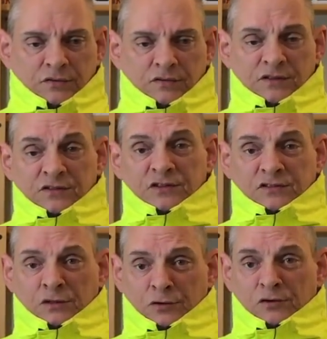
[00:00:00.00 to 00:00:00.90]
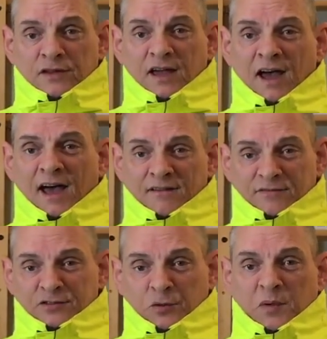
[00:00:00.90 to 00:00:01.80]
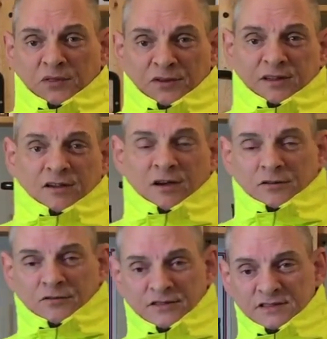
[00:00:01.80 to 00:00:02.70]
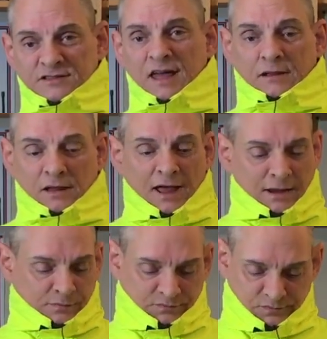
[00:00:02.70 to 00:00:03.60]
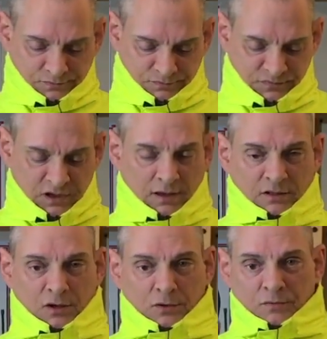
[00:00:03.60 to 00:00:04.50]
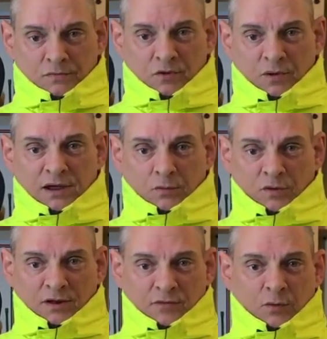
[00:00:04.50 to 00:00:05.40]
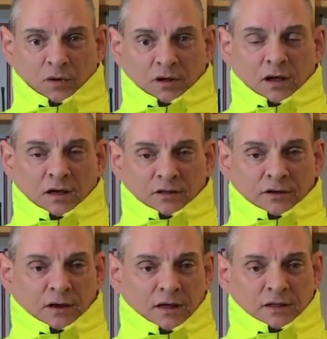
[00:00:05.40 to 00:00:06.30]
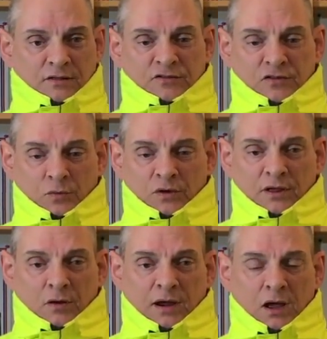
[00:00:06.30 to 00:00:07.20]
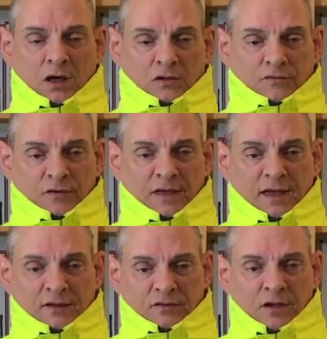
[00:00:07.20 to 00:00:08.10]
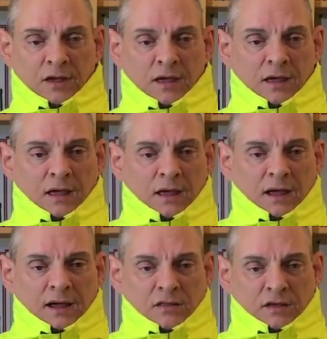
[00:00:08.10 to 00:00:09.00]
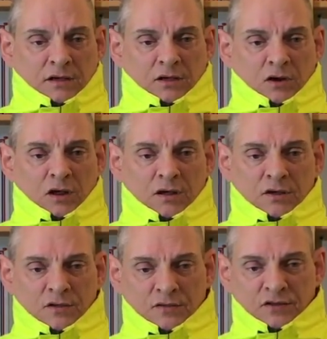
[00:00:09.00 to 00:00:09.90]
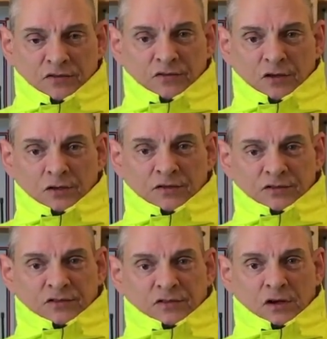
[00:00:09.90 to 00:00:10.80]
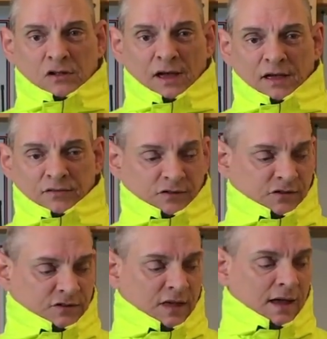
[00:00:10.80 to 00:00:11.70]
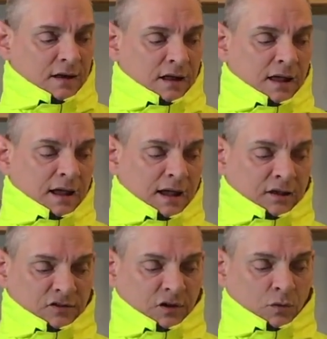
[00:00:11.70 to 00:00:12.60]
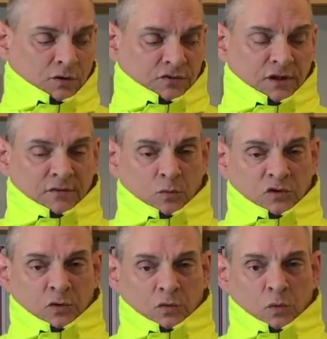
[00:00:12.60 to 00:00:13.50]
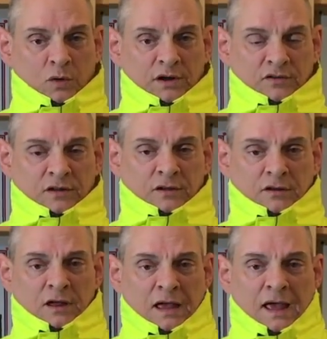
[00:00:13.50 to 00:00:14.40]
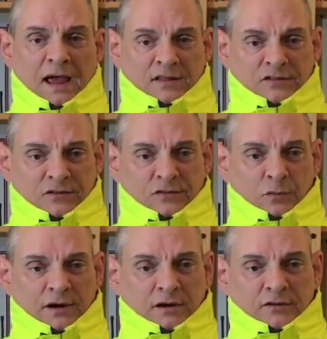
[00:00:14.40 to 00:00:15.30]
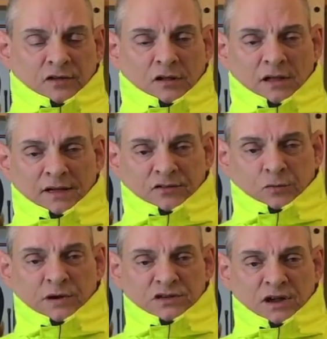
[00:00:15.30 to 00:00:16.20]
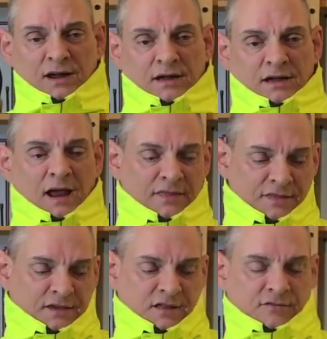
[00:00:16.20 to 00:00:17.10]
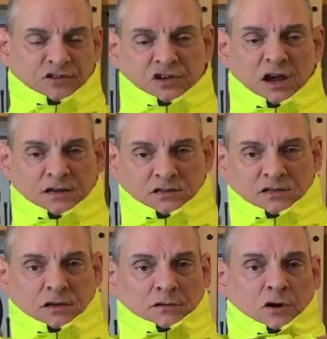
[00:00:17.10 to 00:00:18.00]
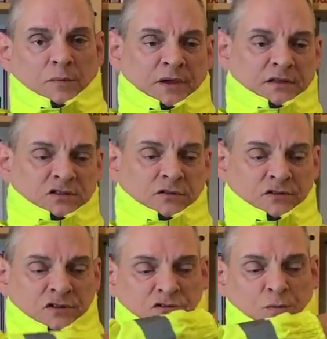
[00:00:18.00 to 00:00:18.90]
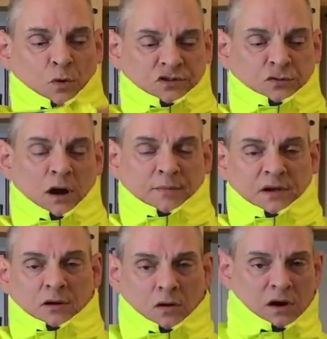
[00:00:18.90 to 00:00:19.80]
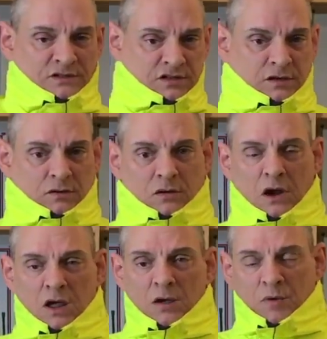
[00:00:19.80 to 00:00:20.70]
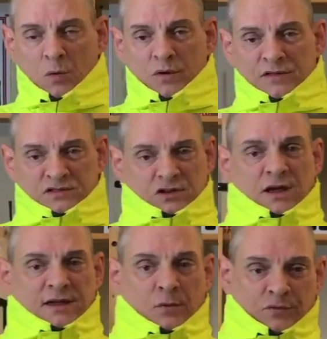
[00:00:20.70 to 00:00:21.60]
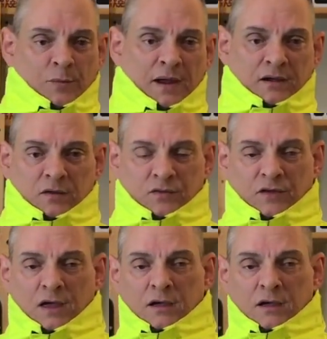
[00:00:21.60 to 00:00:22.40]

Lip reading: This is clearly a high visibility color. This is that lime yellow, green, whatever you want to call it. This is a really great color for that. And then this is that ANSI 107 2010, and this is rated as a class 3 jacket. I think they've changed it a little bit so that there's more striping across here. But when this jacket was made, it was